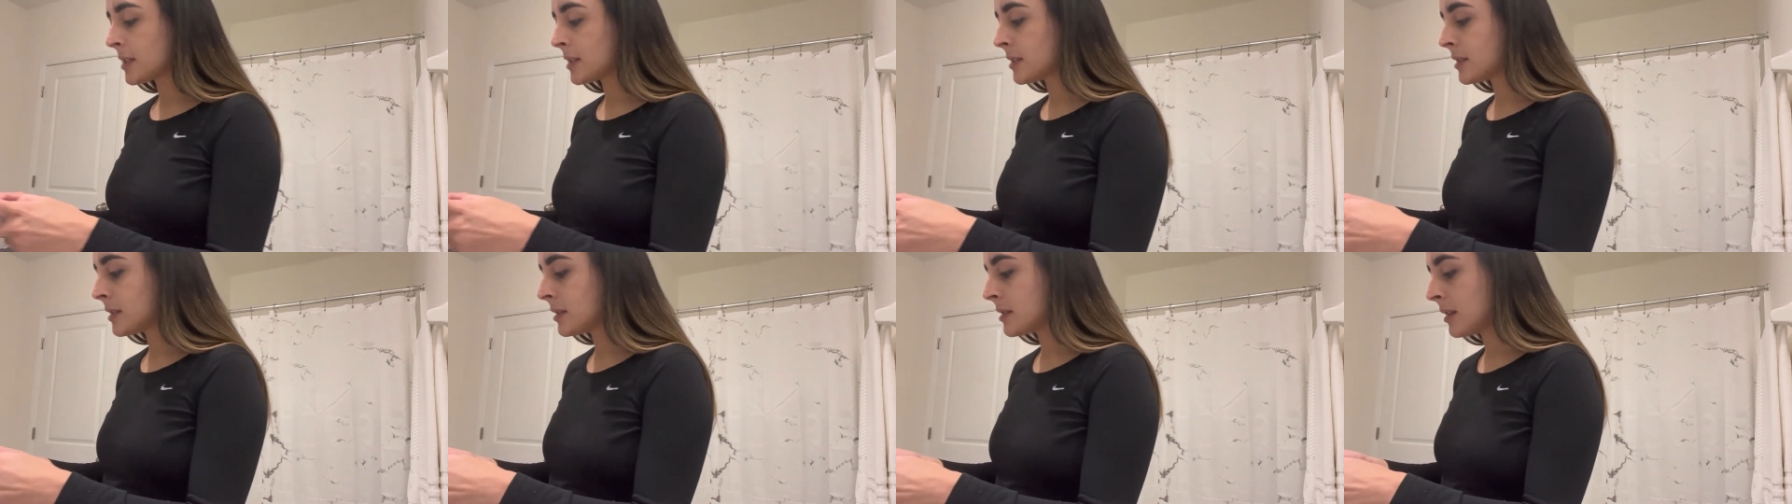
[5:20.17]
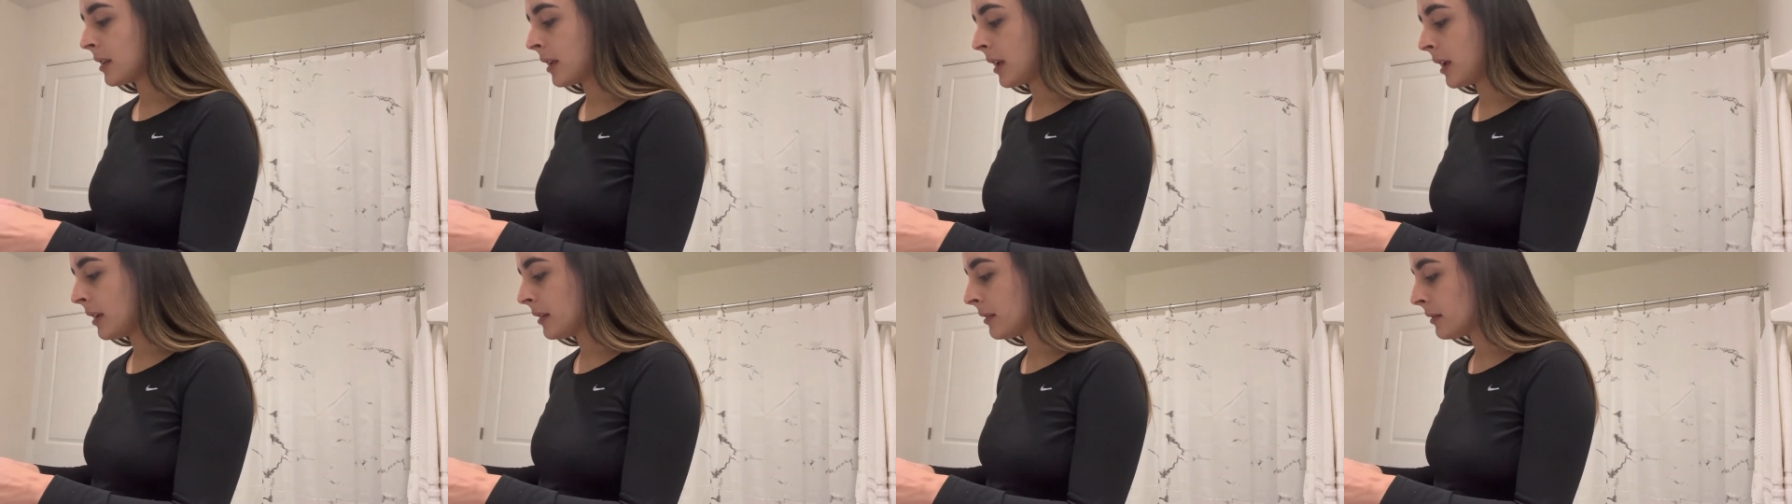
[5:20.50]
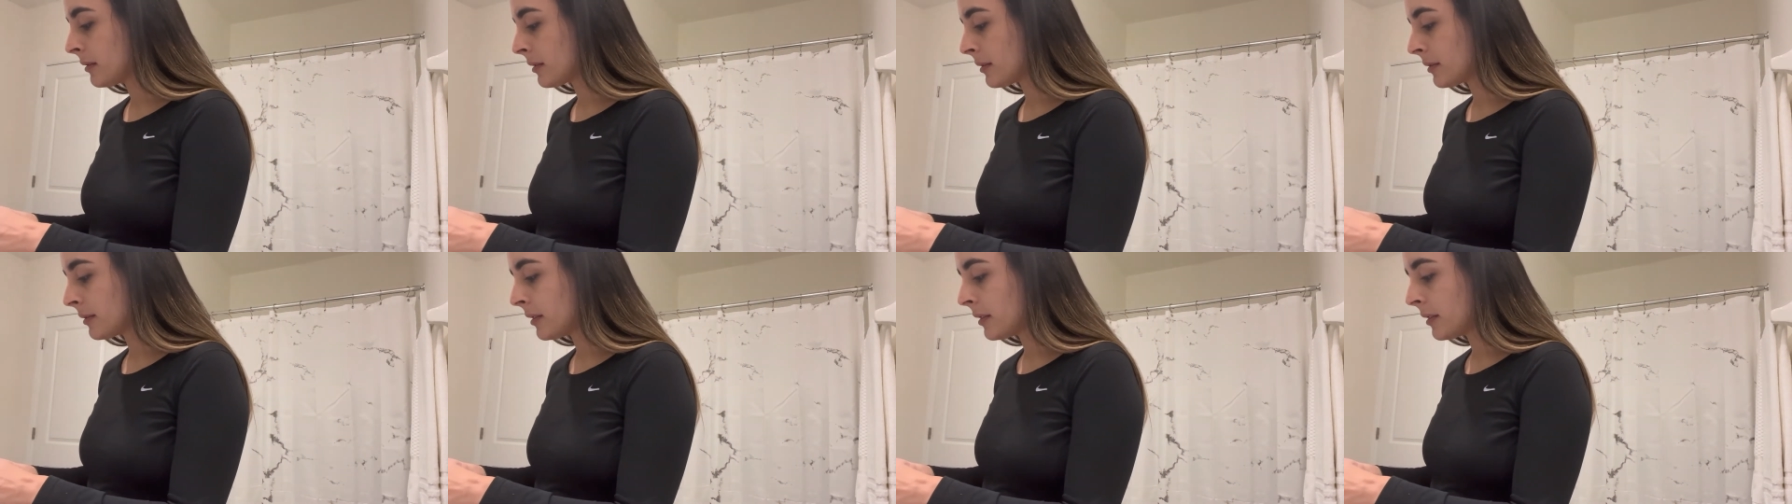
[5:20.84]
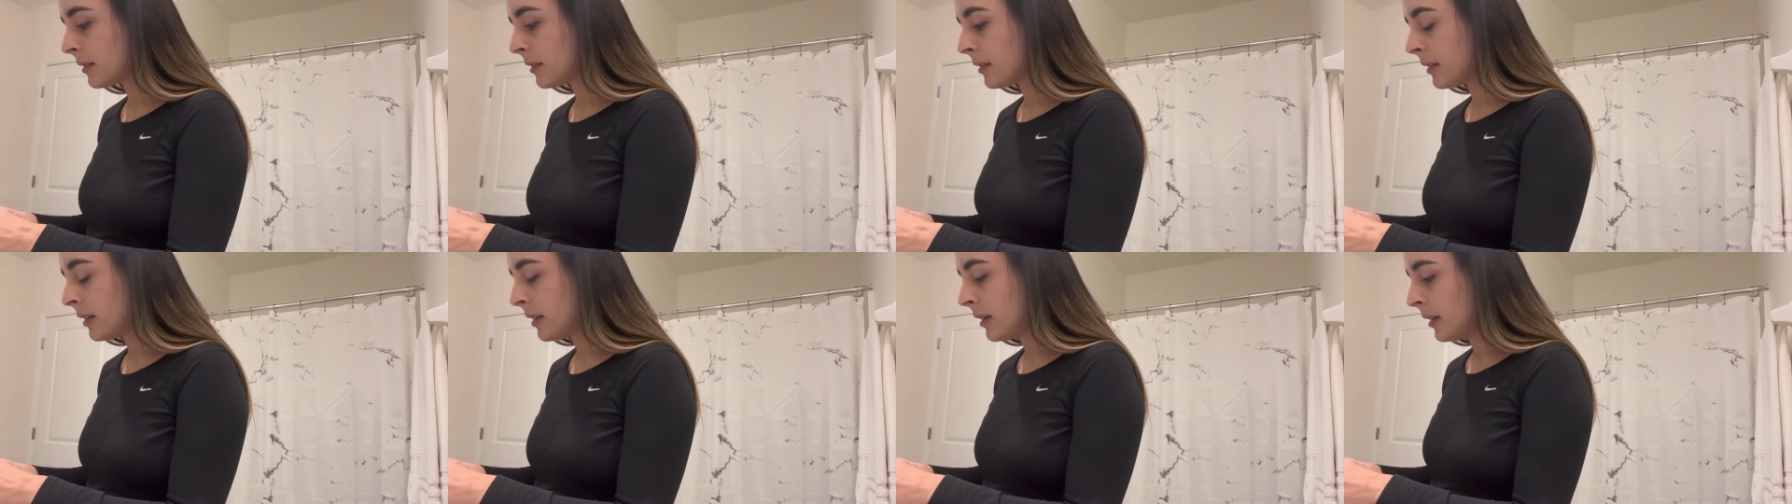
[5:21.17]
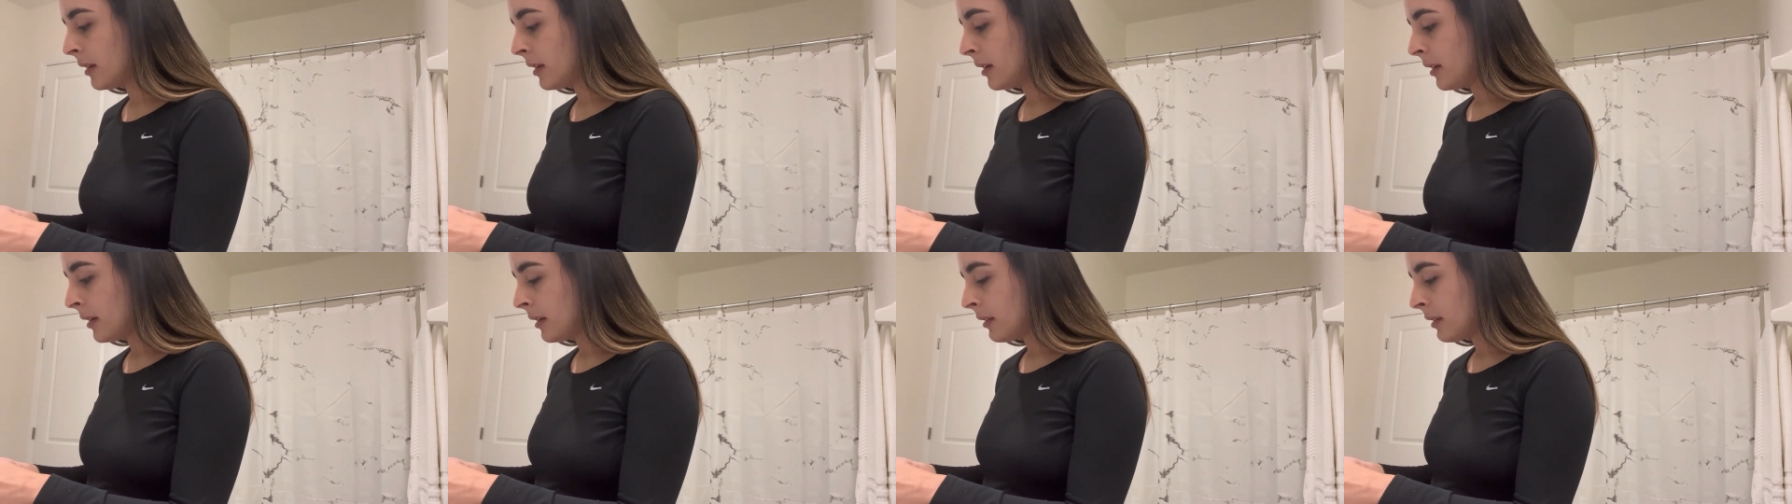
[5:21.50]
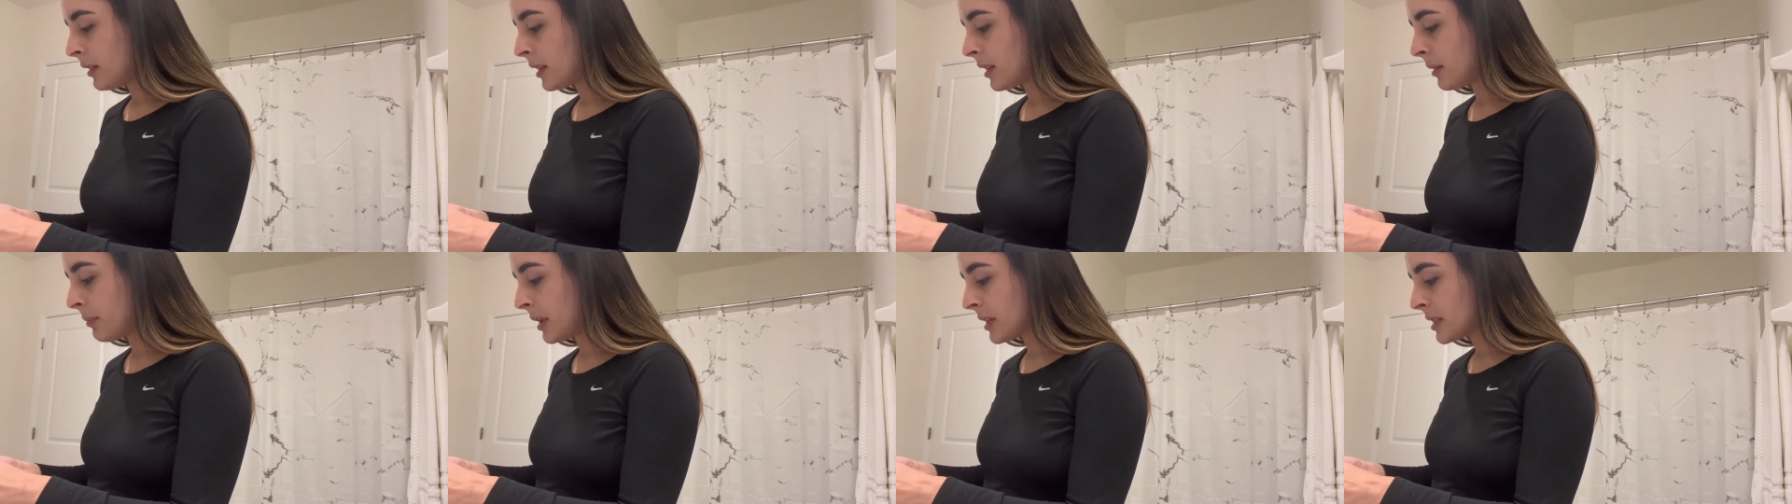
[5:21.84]
It's like
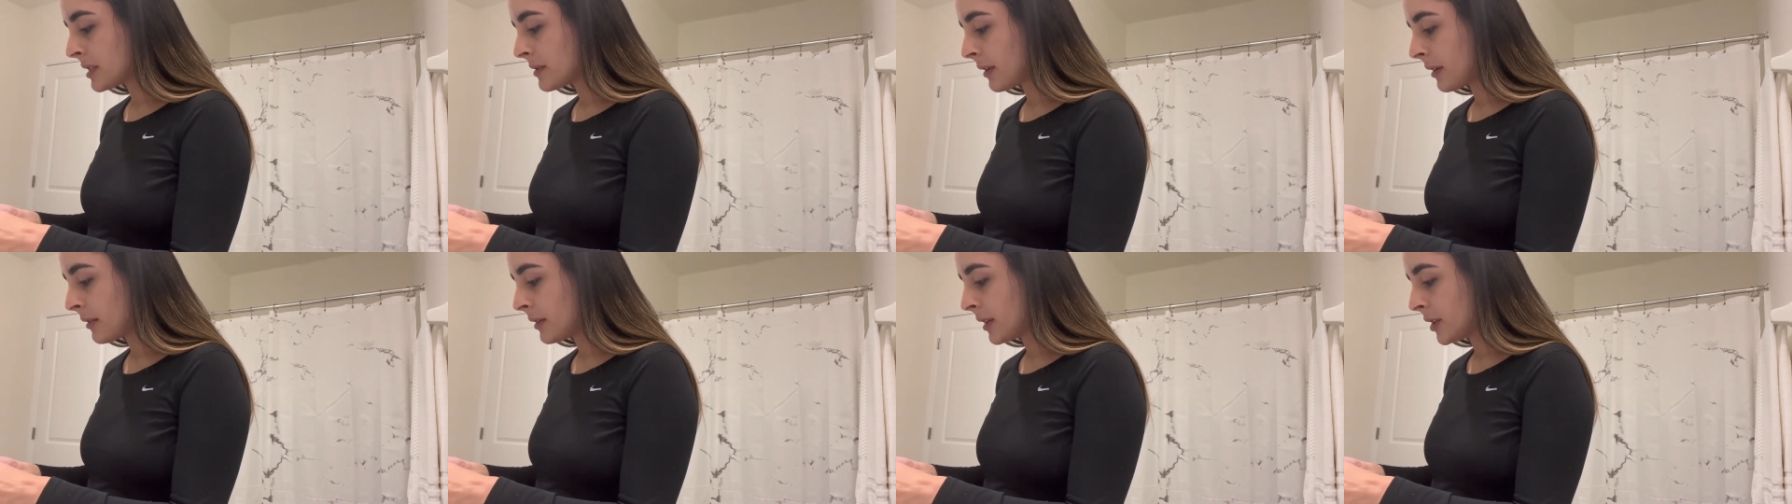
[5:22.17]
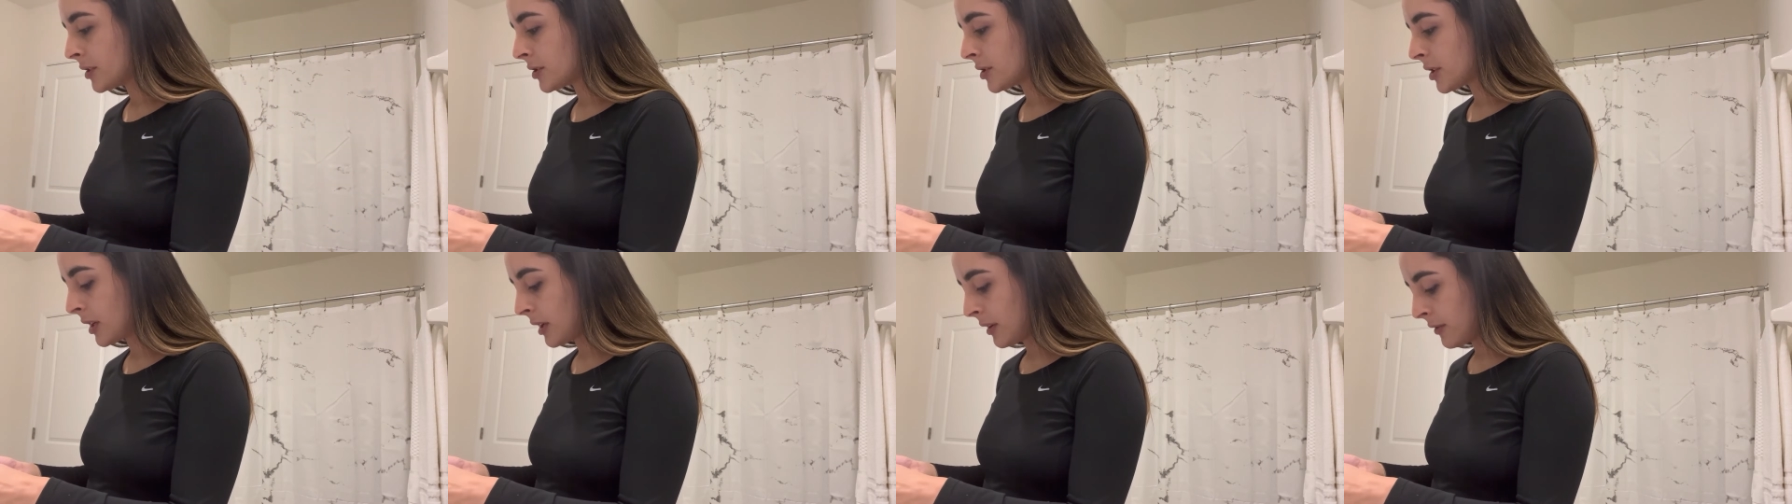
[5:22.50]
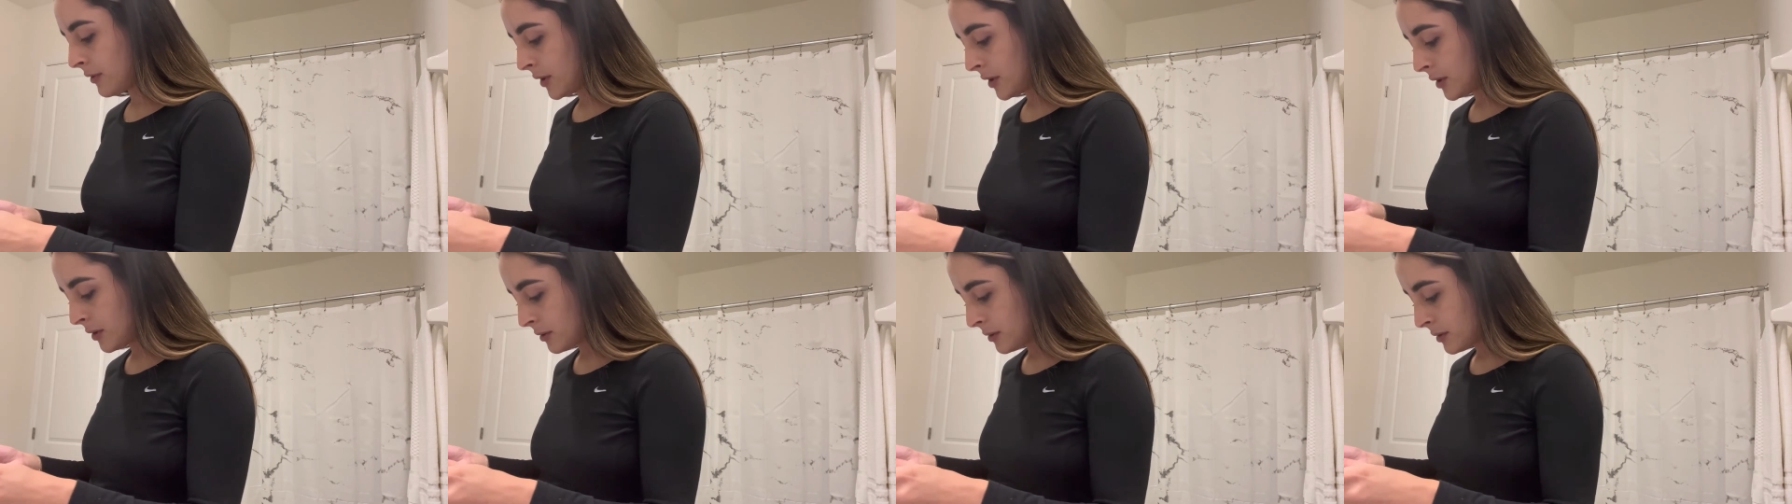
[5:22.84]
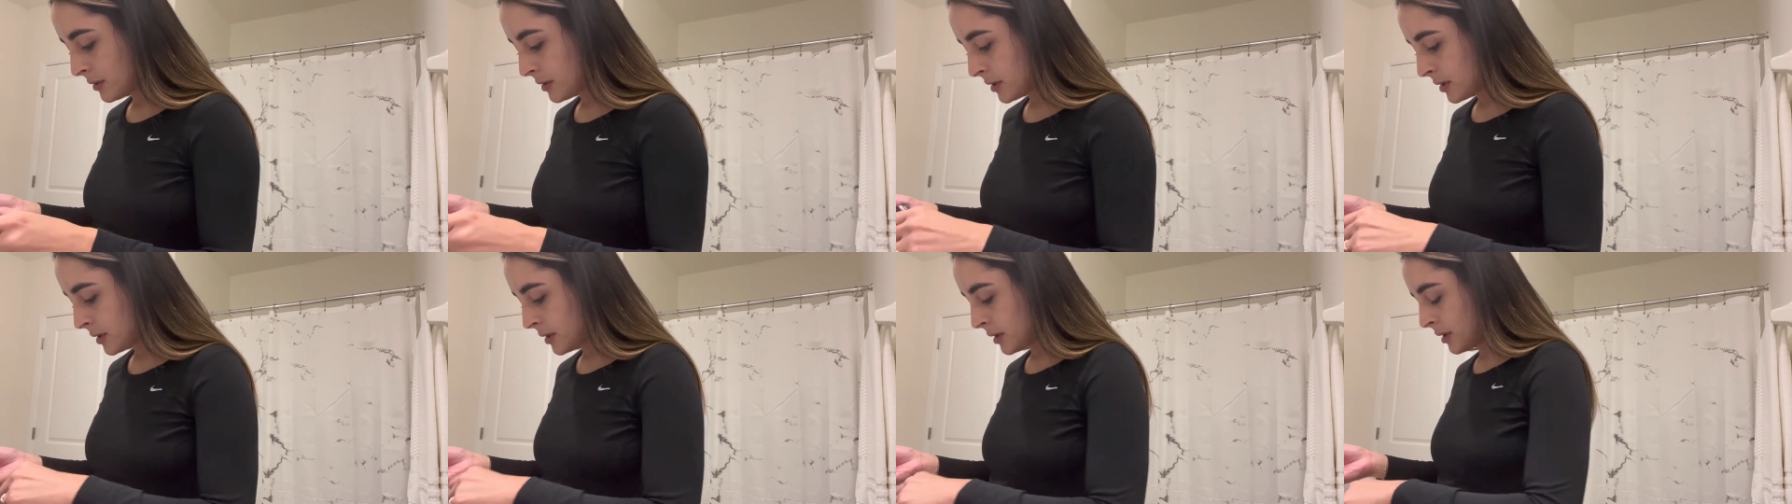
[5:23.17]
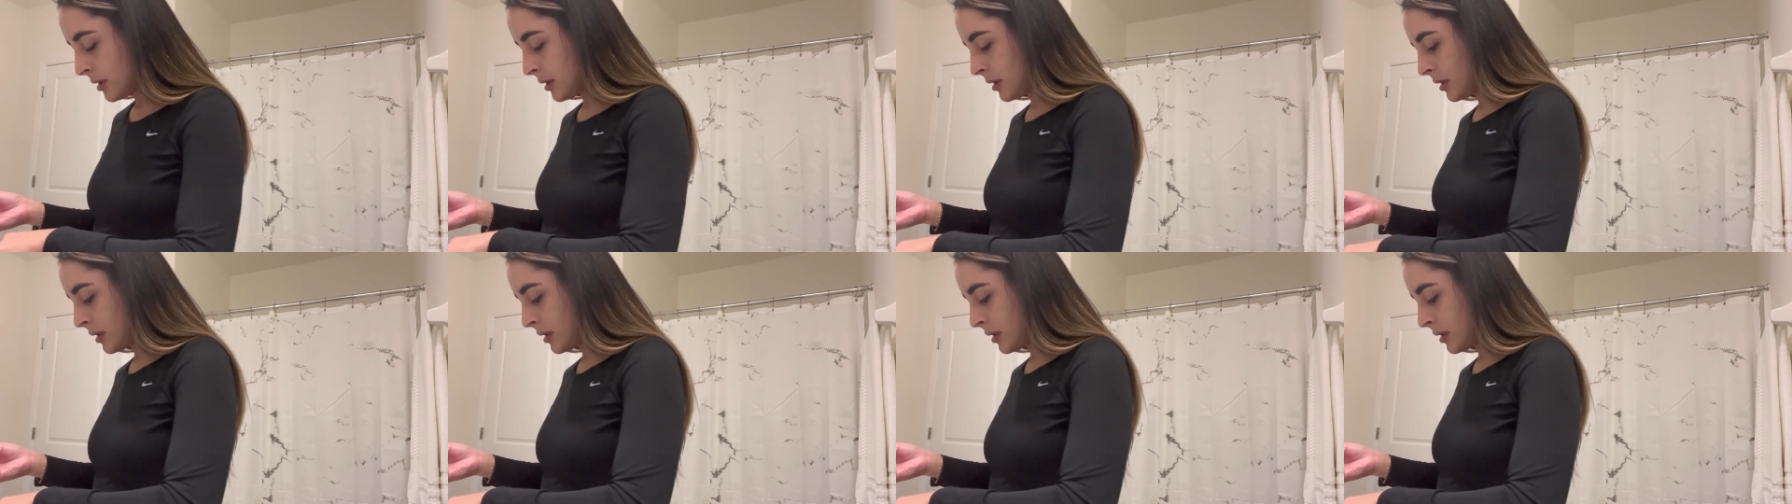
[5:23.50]
the best foundation I've used.